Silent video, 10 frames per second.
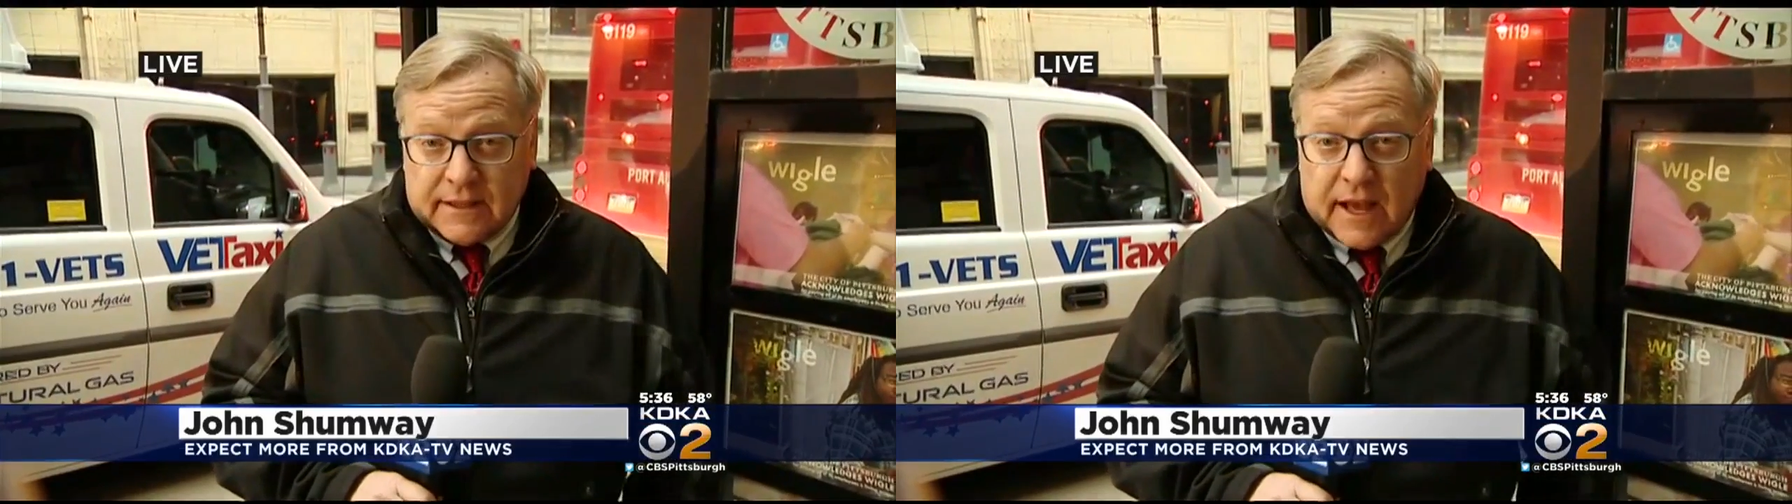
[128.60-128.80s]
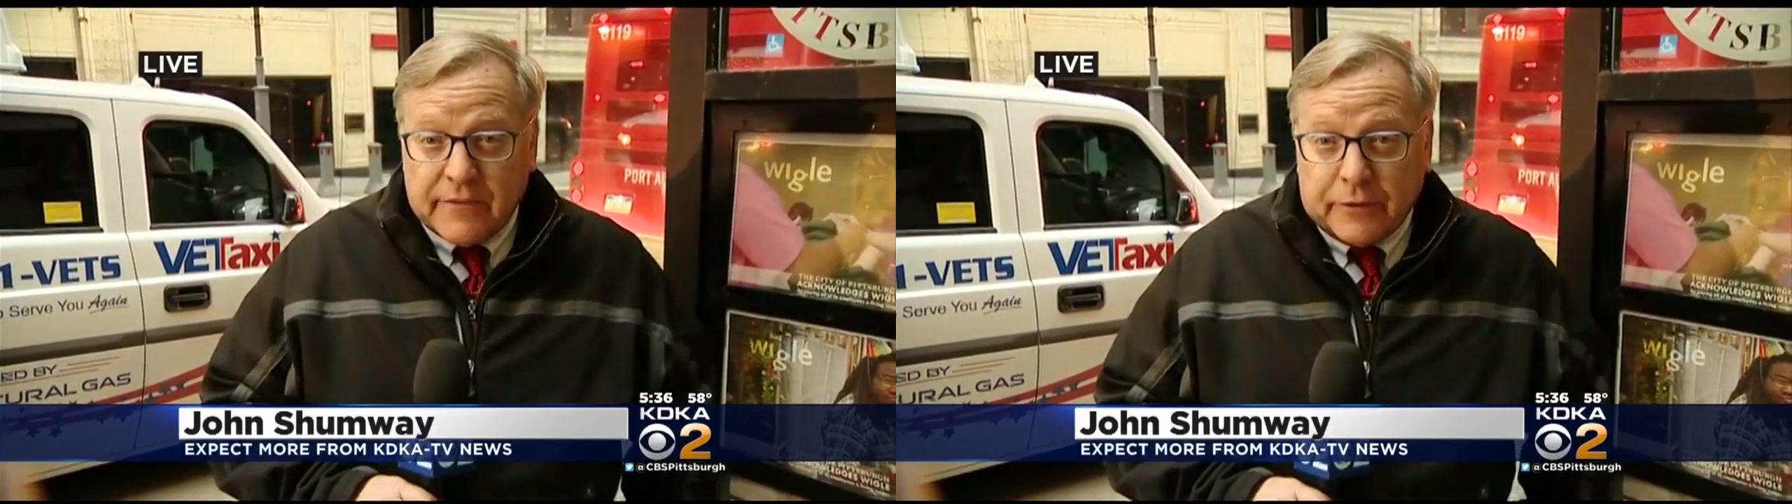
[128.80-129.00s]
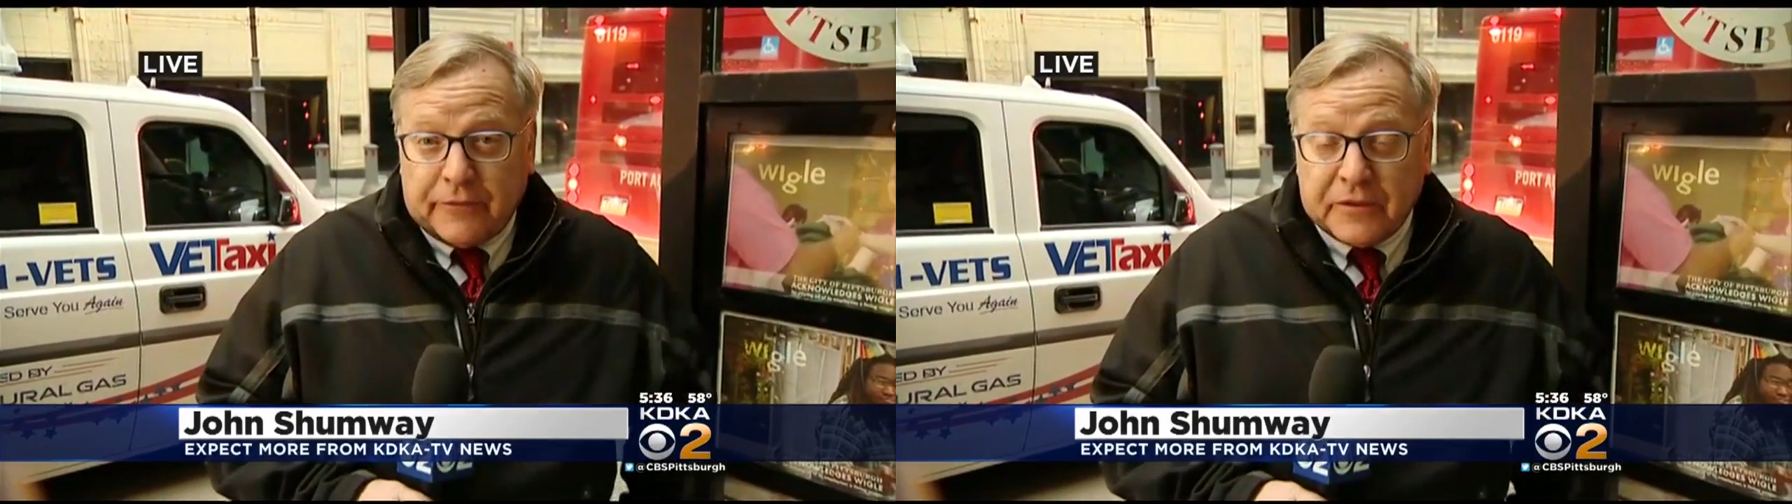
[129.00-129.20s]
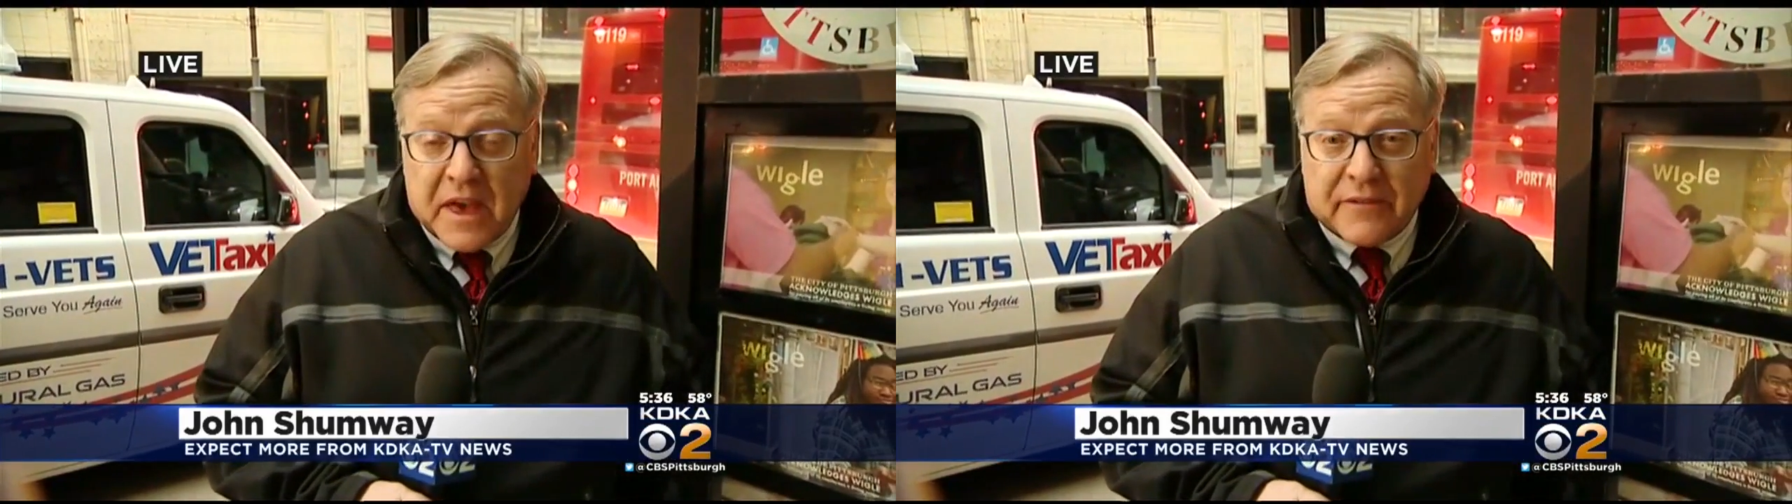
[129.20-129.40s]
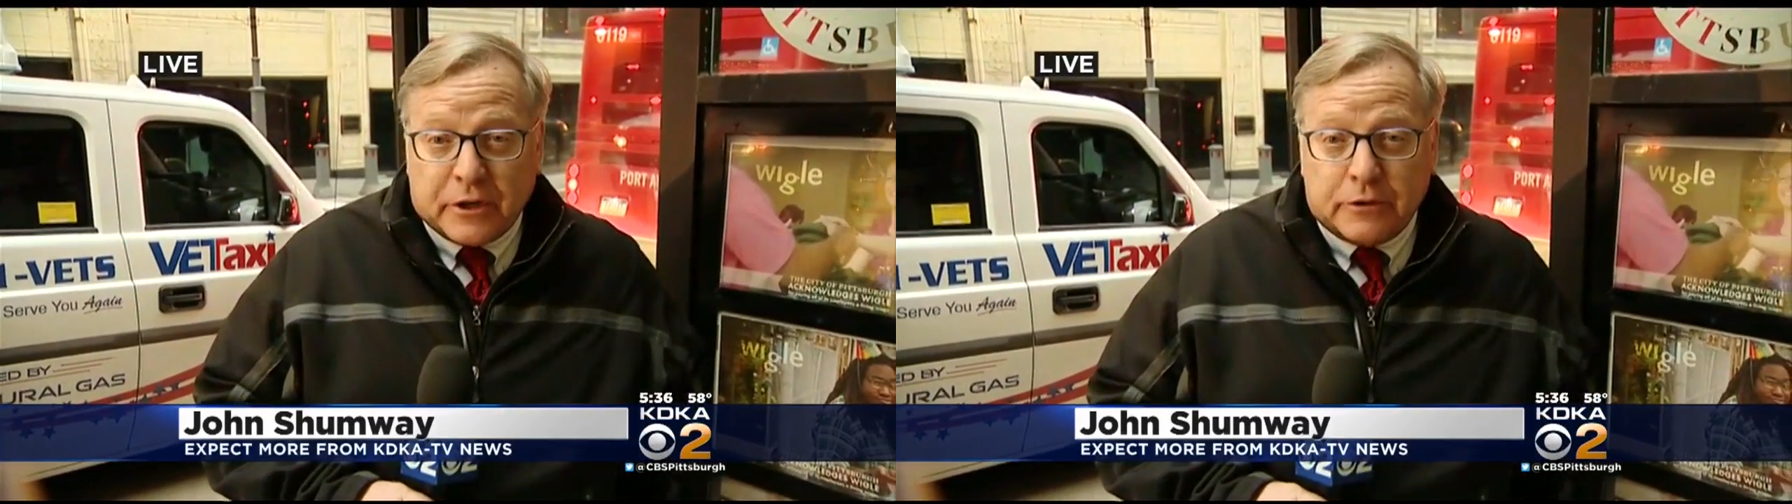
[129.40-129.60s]
Live on Fifth
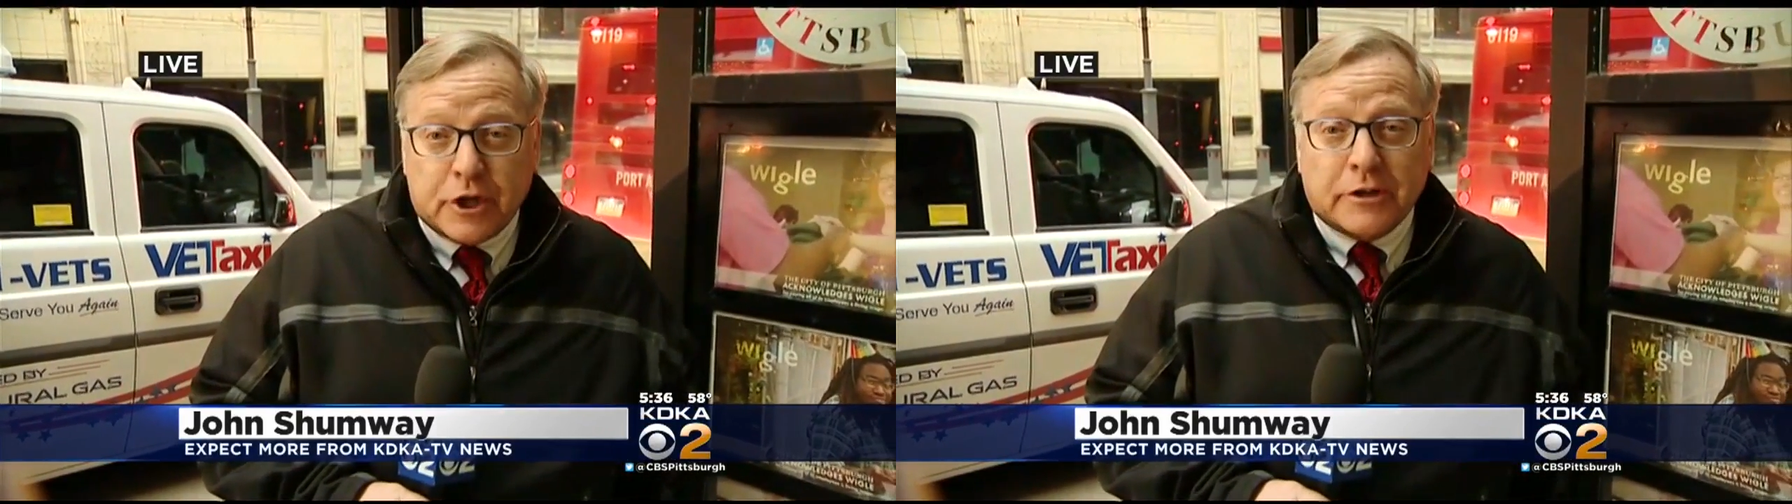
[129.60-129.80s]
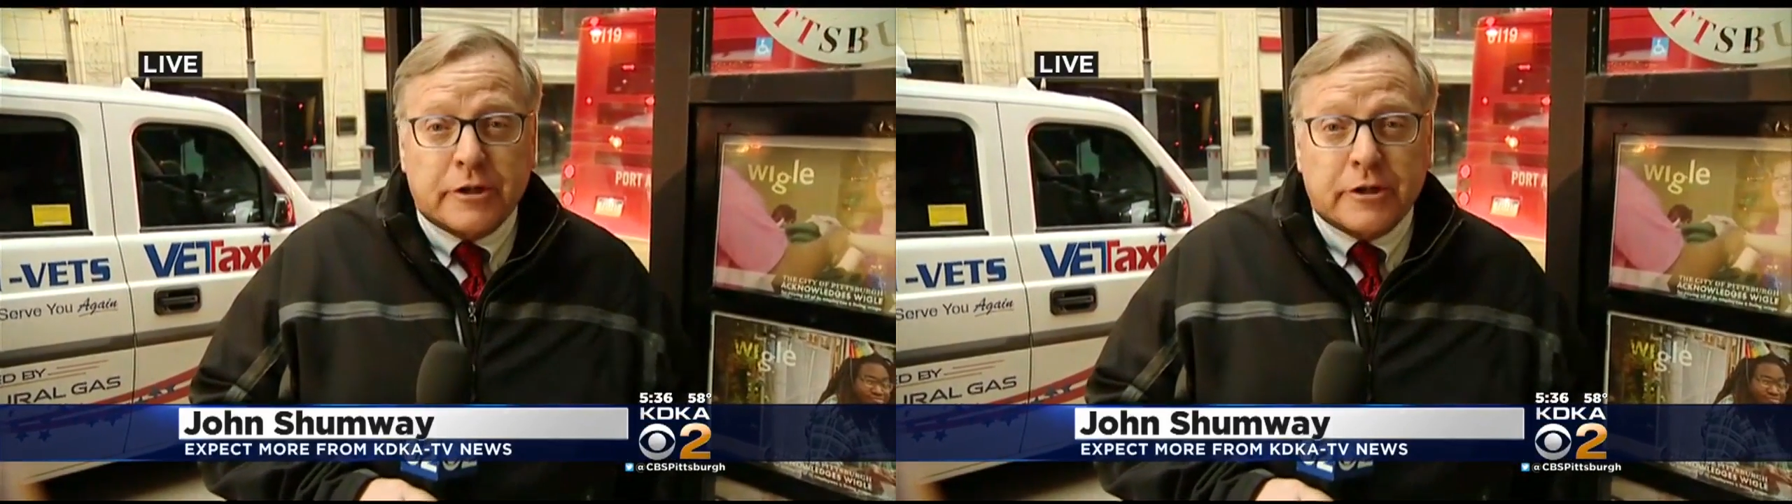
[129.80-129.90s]
Avenue, John